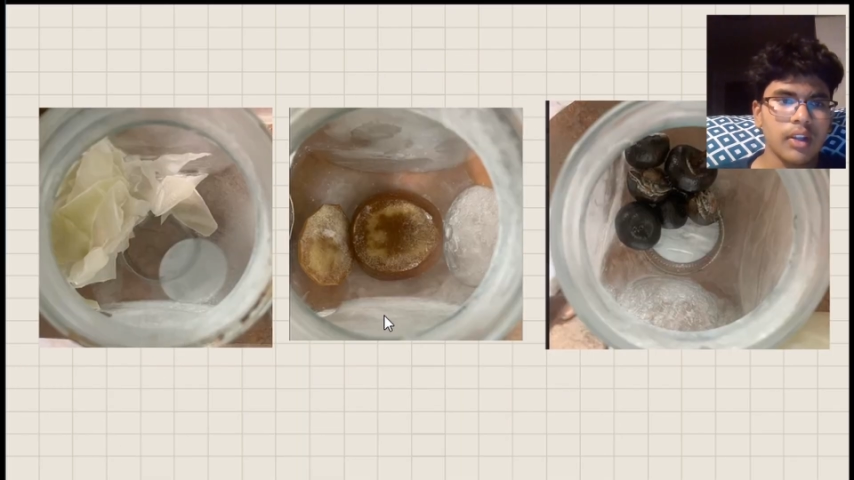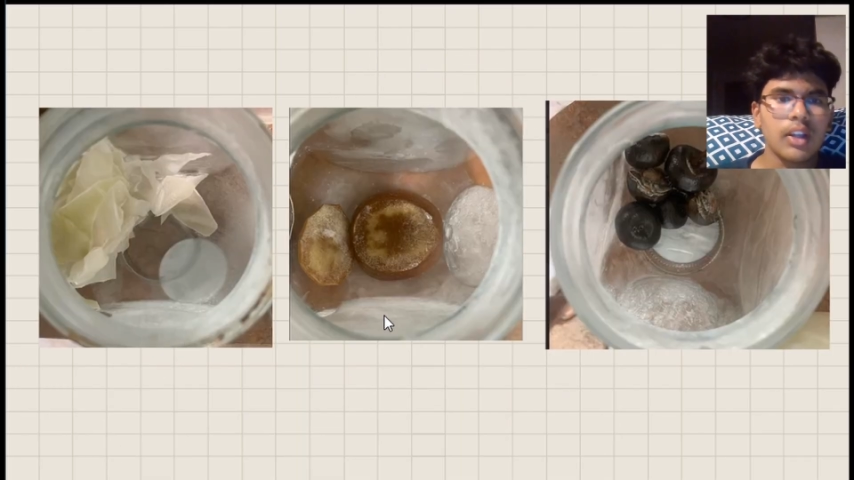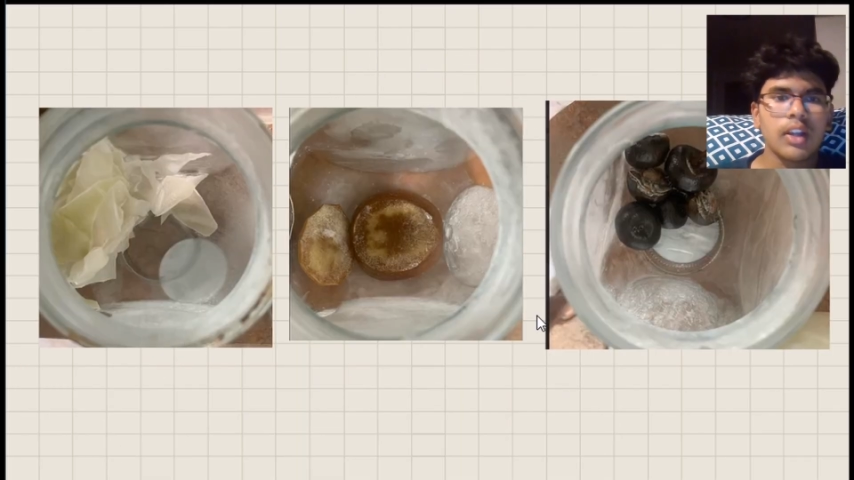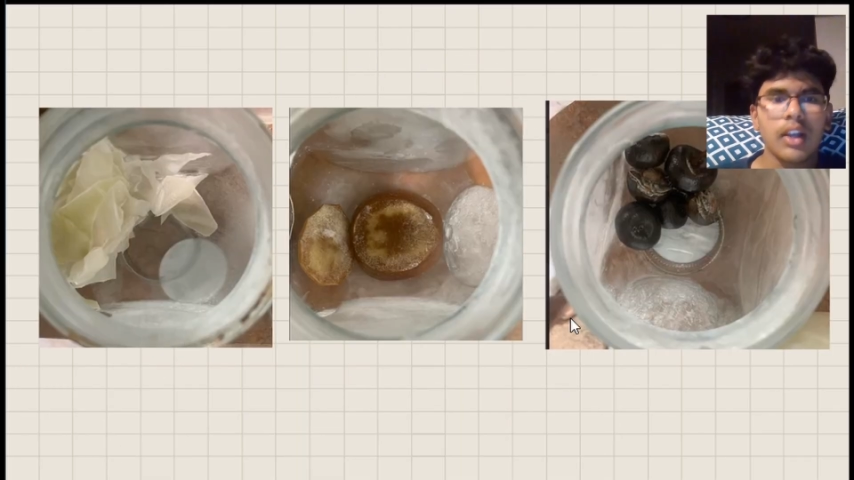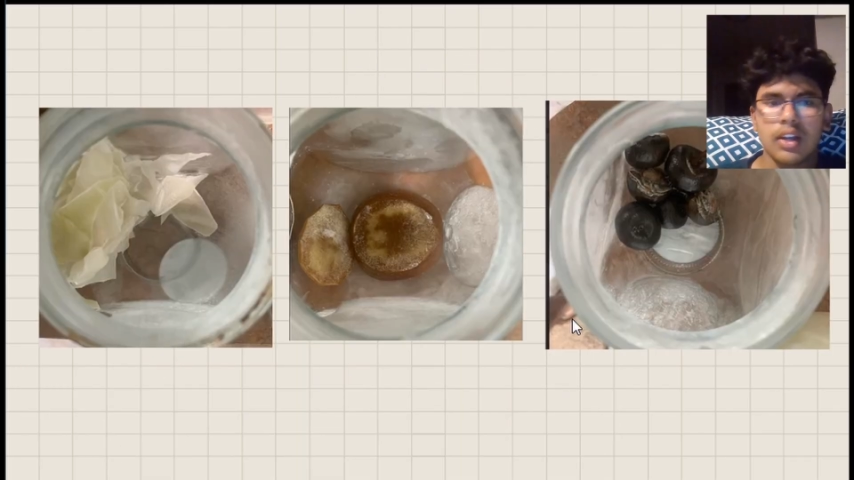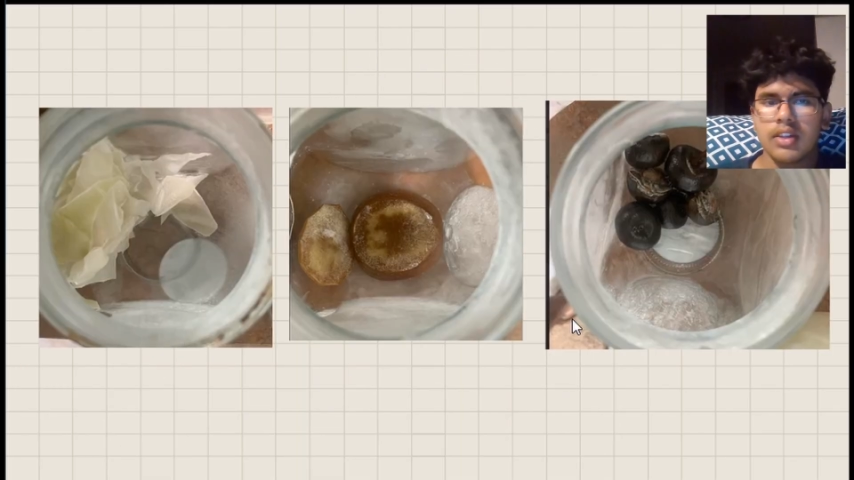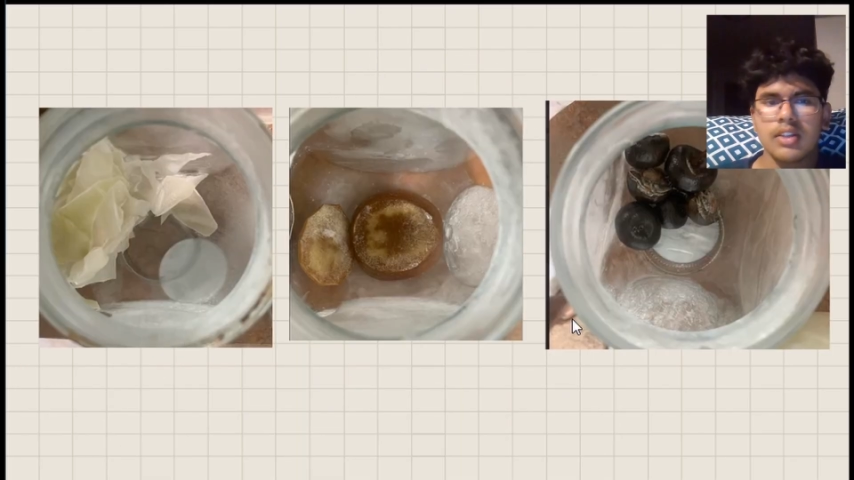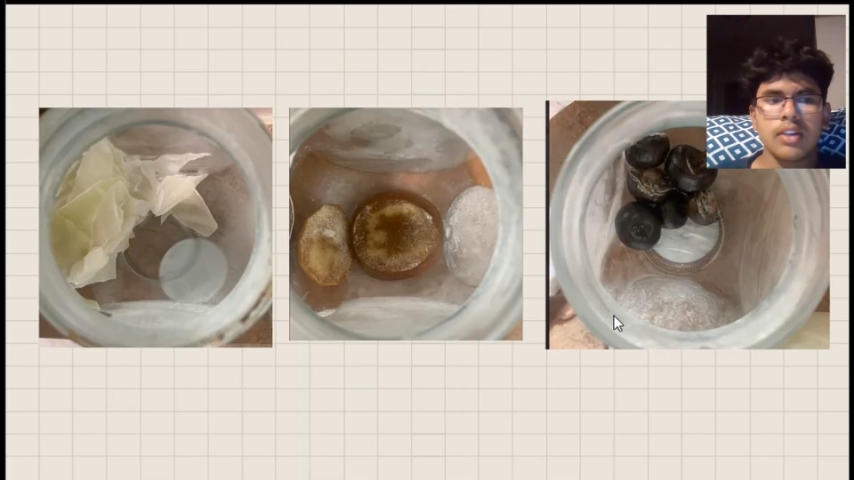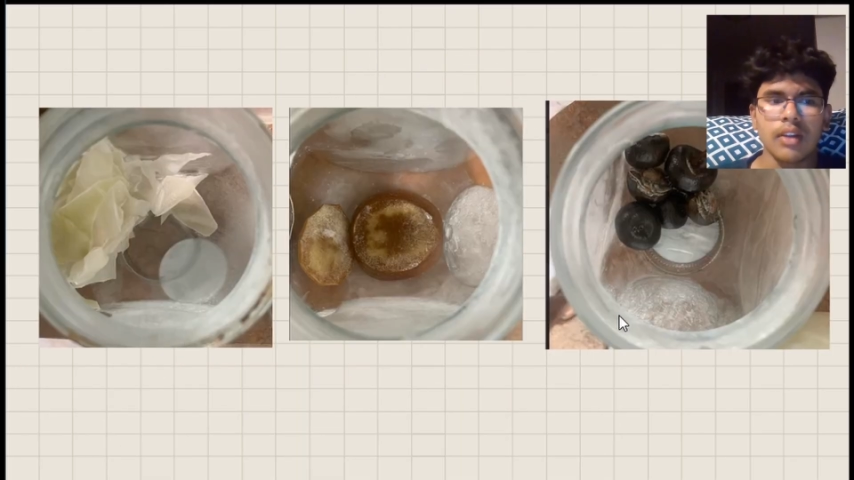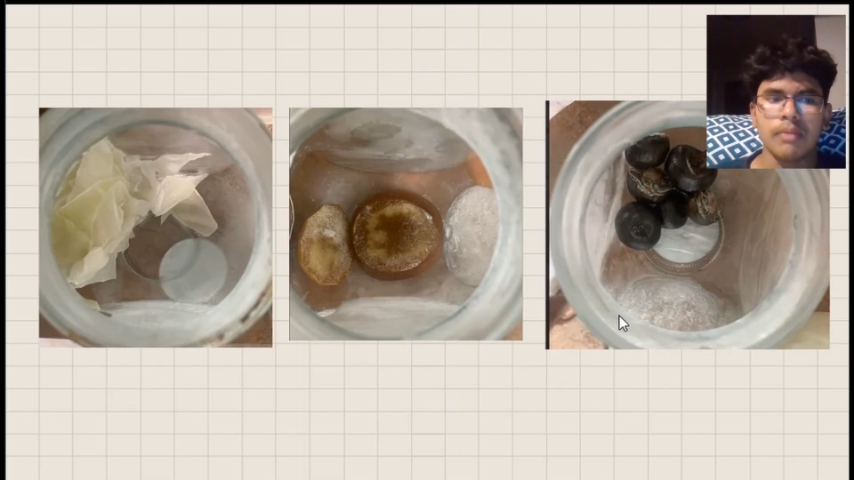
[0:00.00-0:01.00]
and I just took a
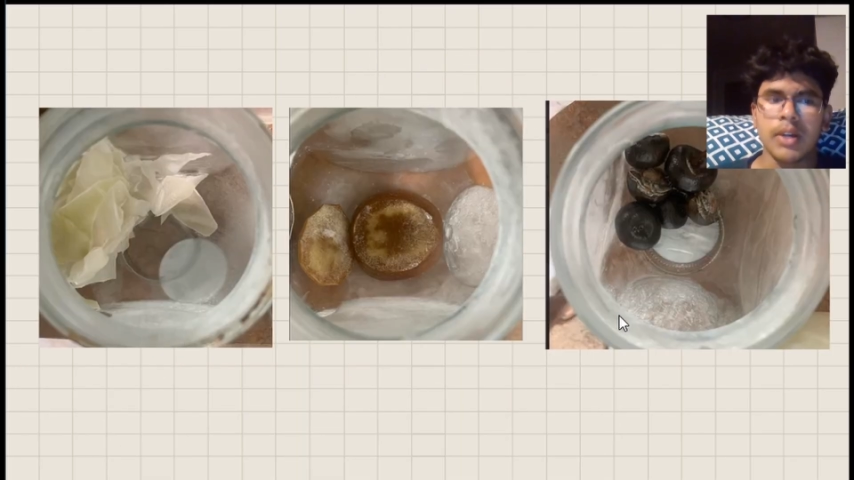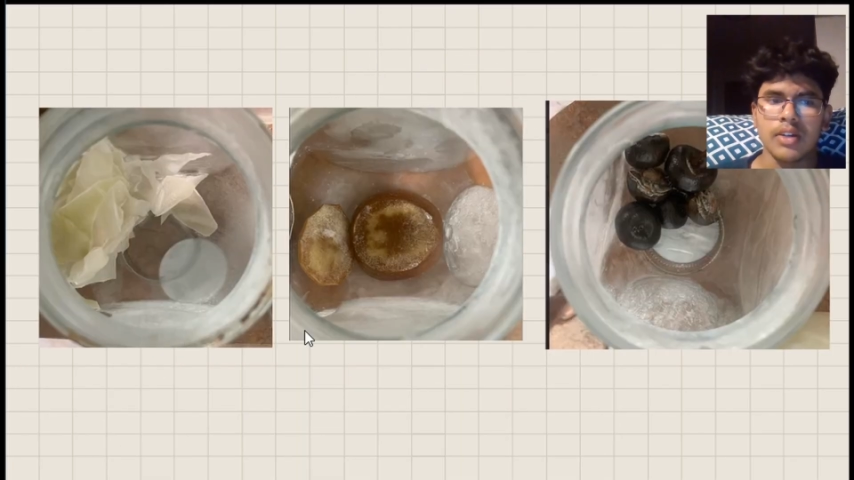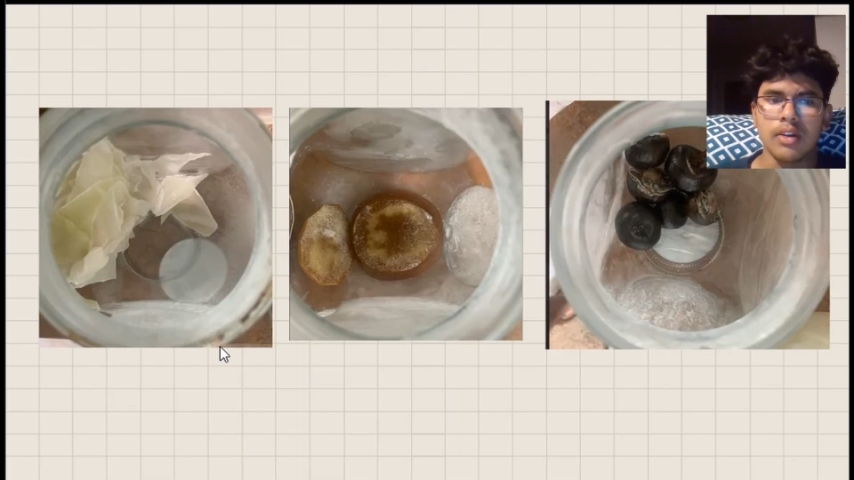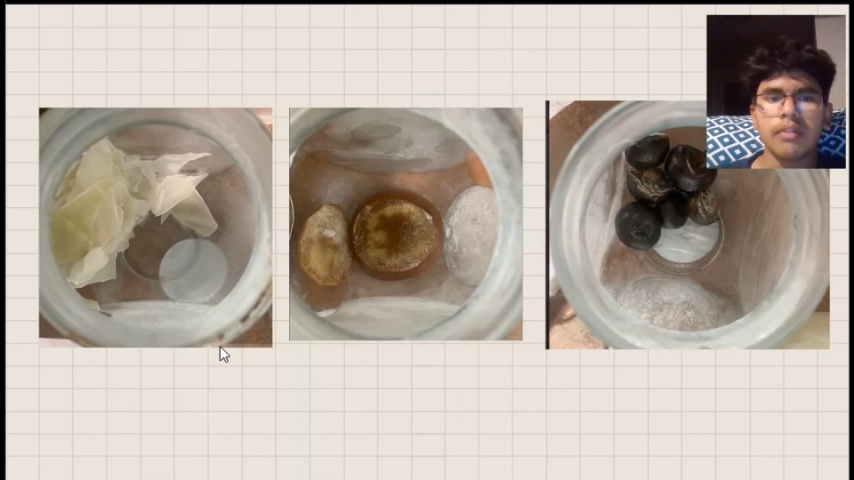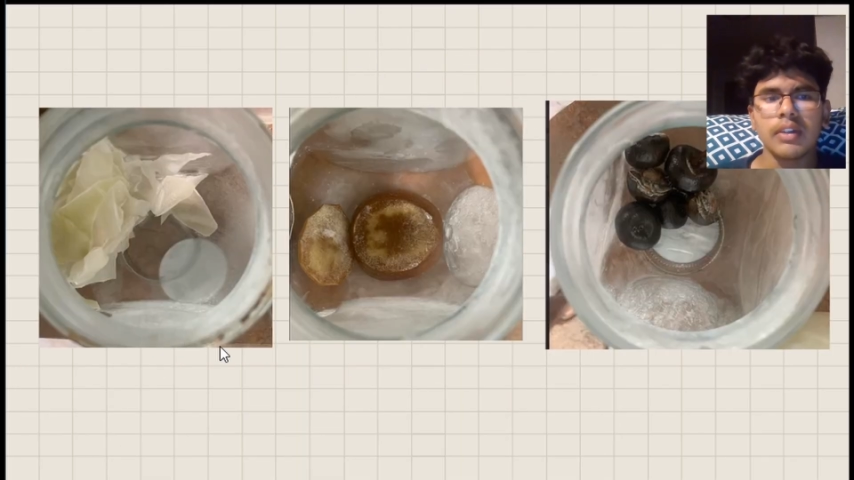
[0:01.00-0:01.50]
picture of them